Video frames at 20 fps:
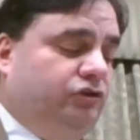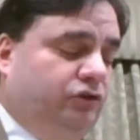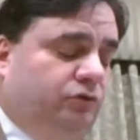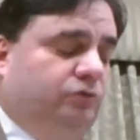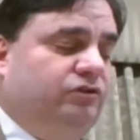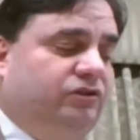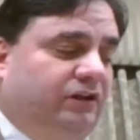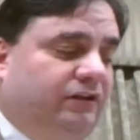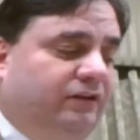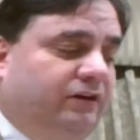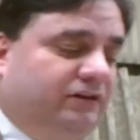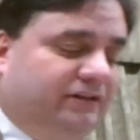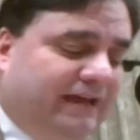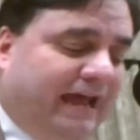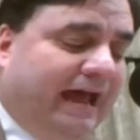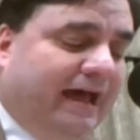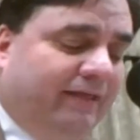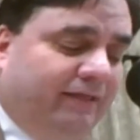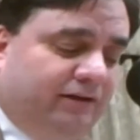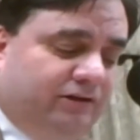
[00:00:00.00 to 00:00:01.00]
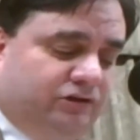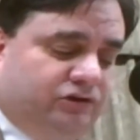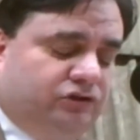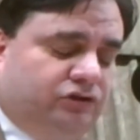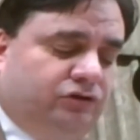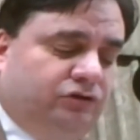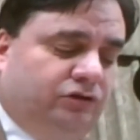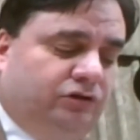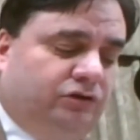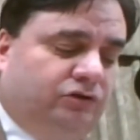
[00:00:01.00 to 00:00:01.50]
using their
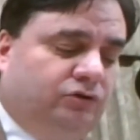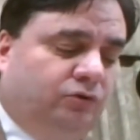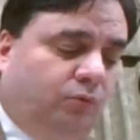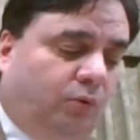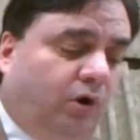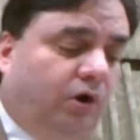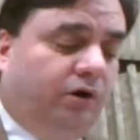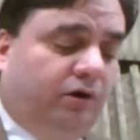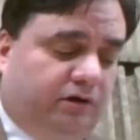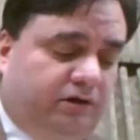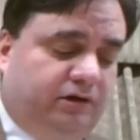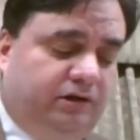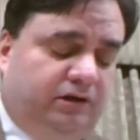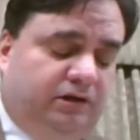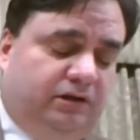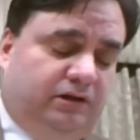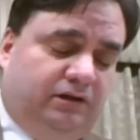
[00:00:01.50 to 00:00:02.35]
talents to, to work